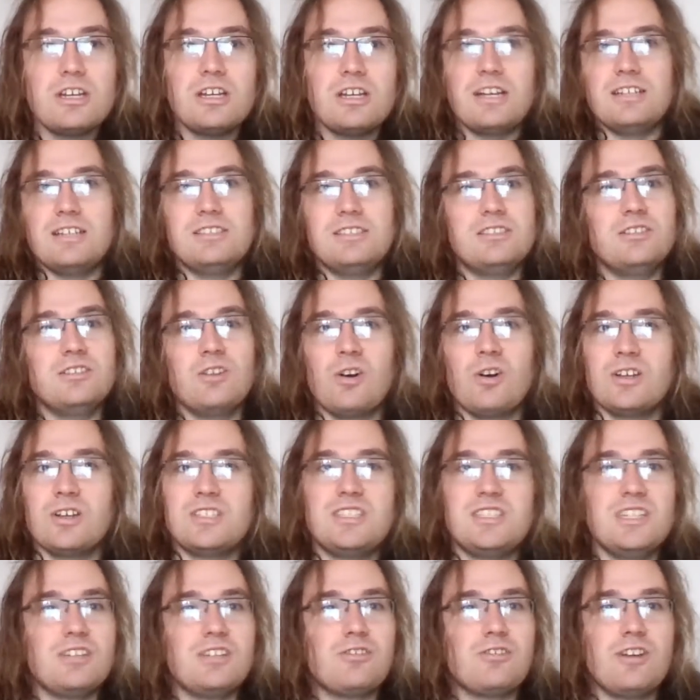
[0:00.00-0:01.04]
It's not a
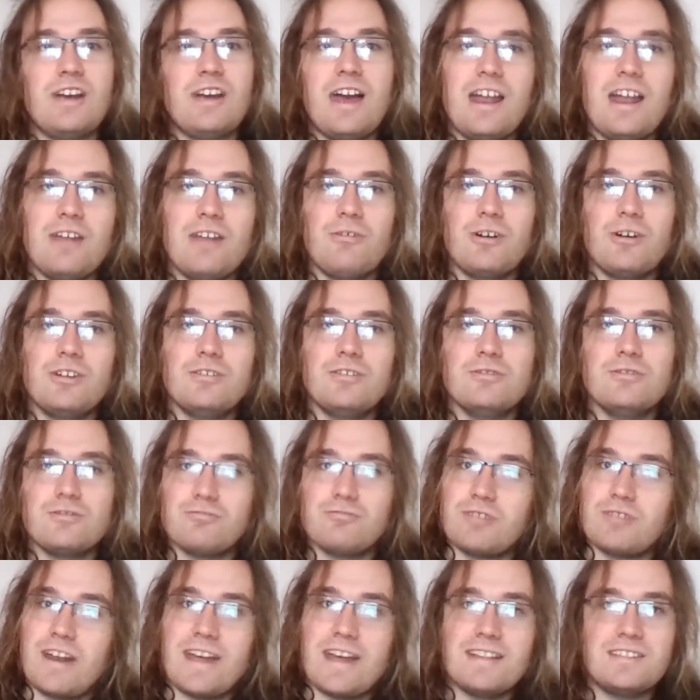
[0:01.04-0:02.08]
secret. Anyone who's
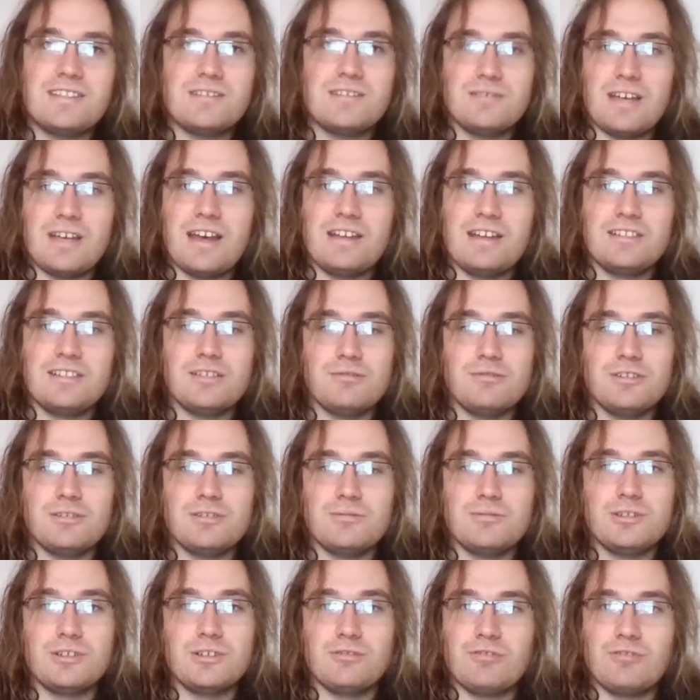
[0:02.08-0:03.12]
read
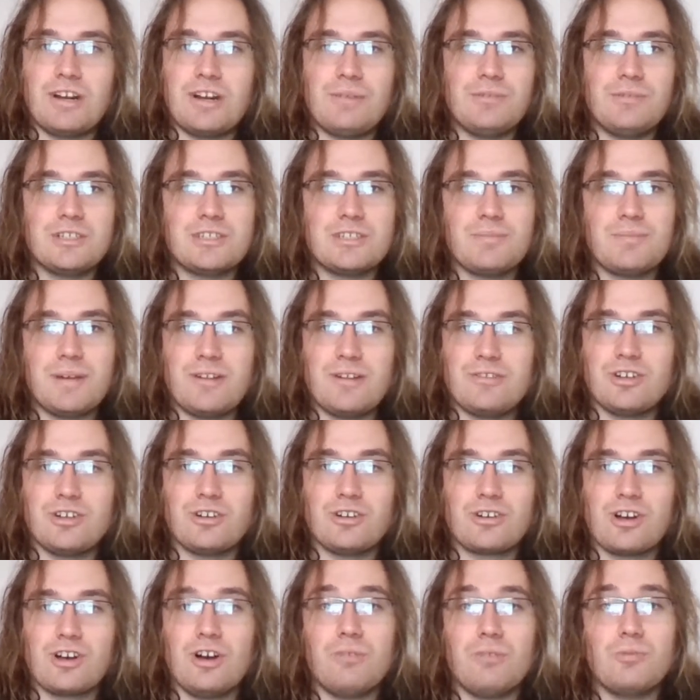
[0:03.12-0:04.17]

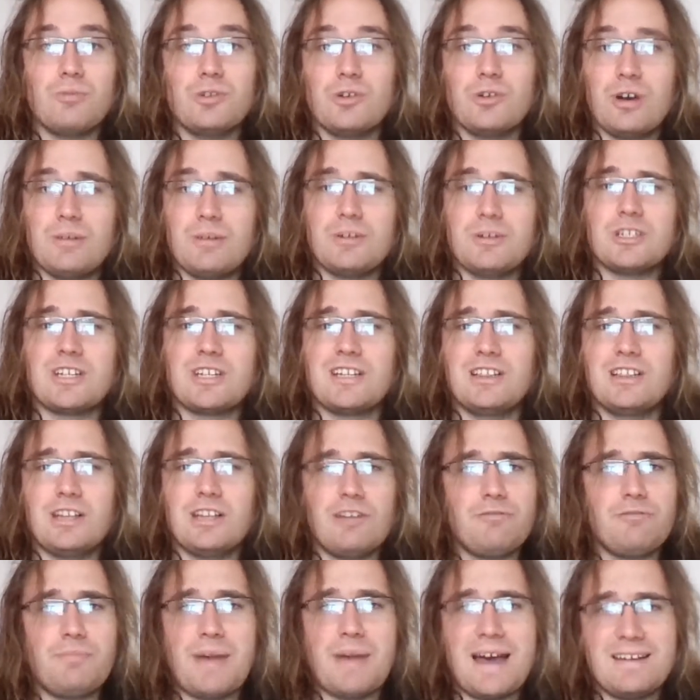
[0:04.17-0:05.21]
www.ramblingsabout.com will know how much I
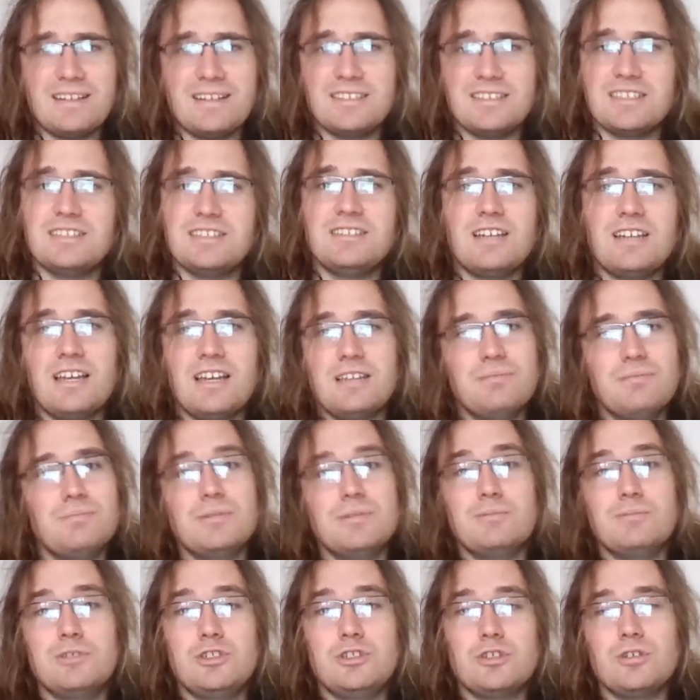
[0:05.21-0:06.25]
love Paddington, and the
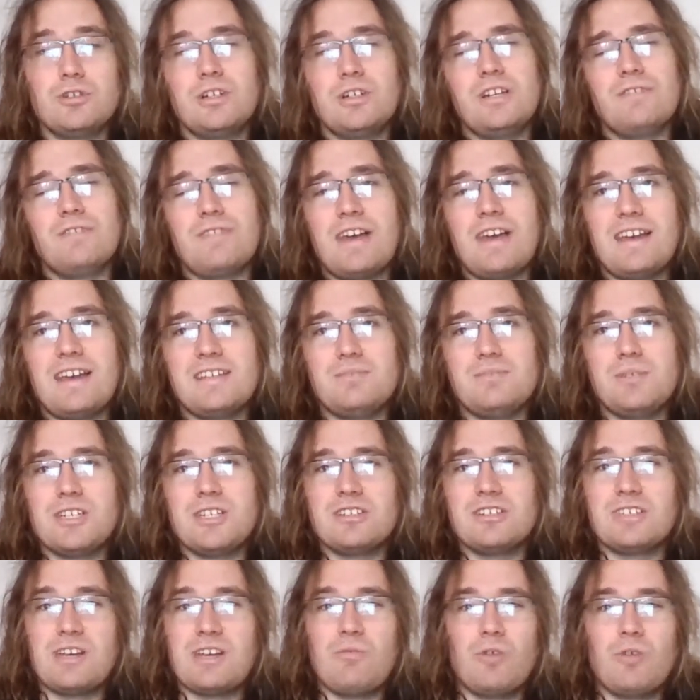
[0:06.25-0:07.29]
majority of that is
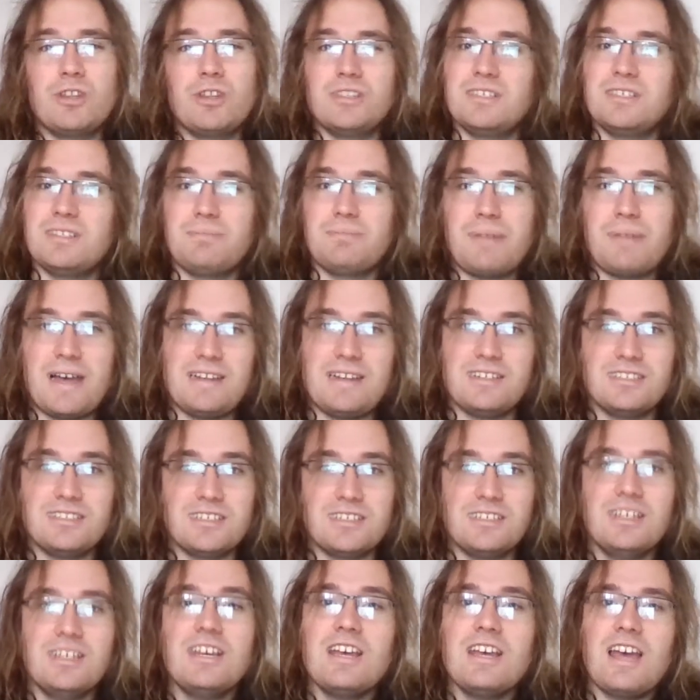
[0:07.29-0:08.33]
because I wanted a
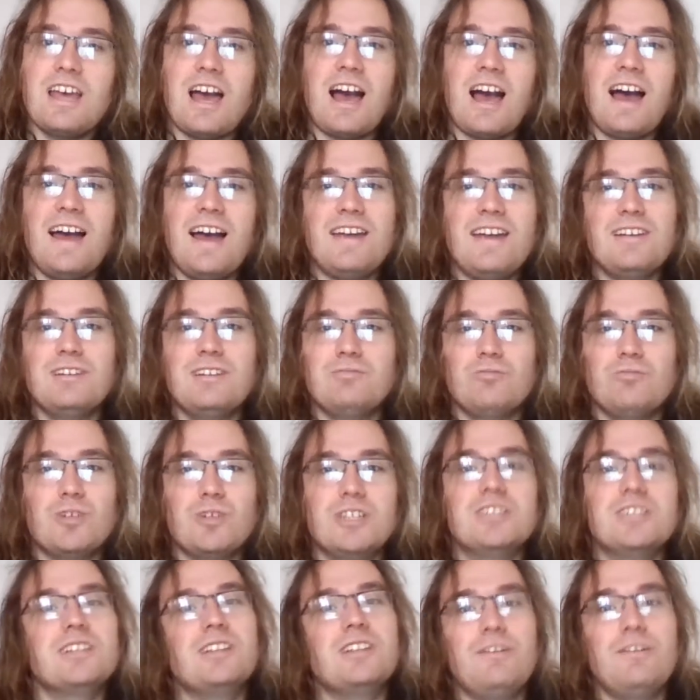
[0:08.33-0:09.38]
Paddington. I
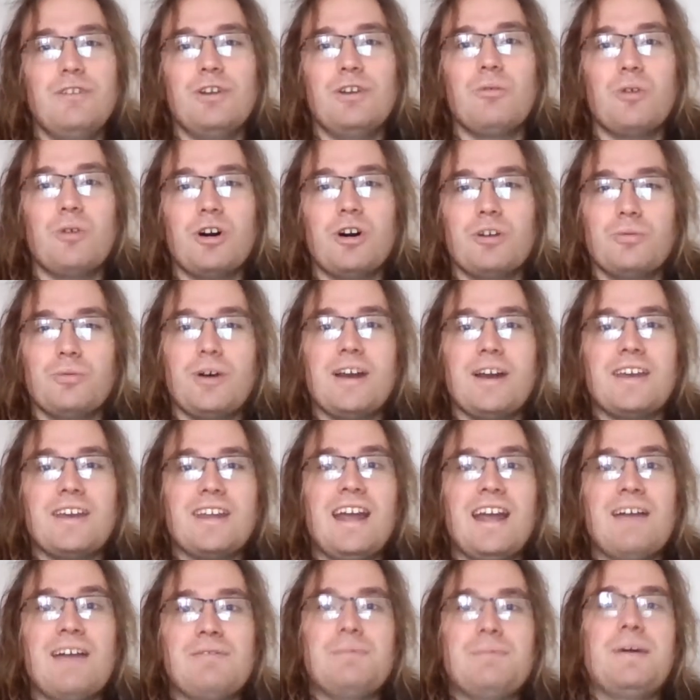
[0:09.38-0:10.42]
want to live in a world where I can
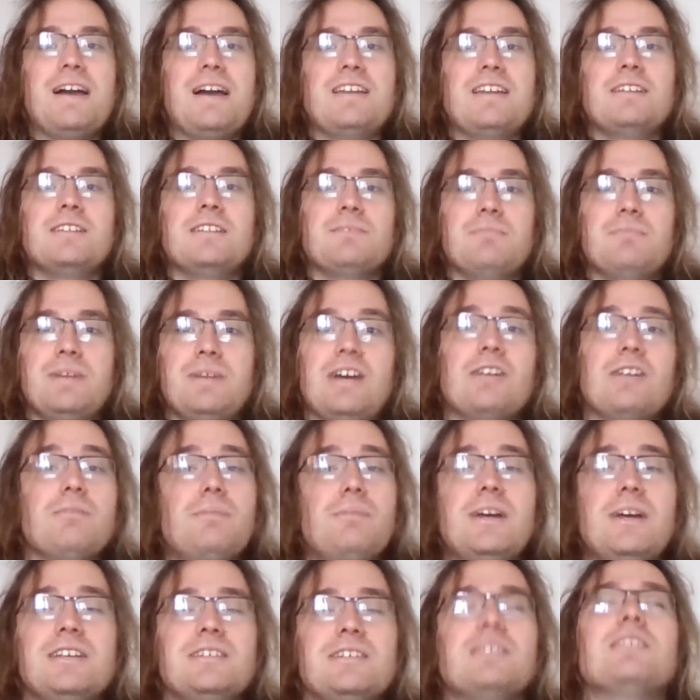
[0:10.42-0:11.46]
have a Paddington bear,
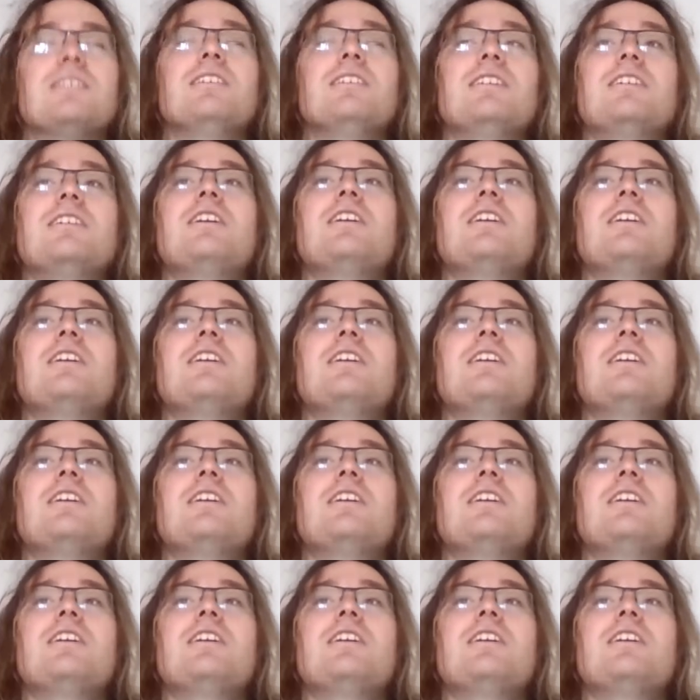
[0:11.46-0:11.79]
basically.